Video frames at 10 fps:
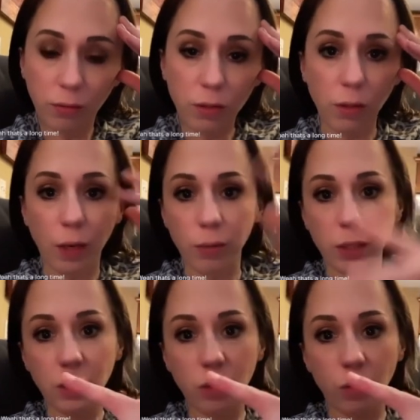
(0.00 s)
So that
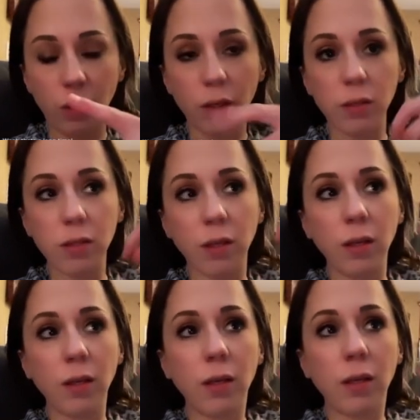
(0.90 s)
was like two years.
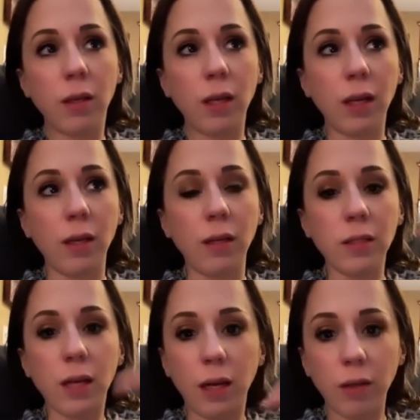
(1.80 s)

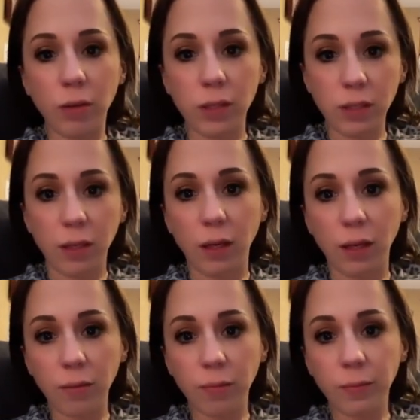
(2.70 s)
And Todd
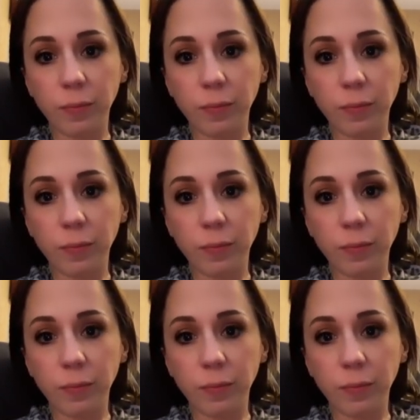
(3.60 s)
Chrisley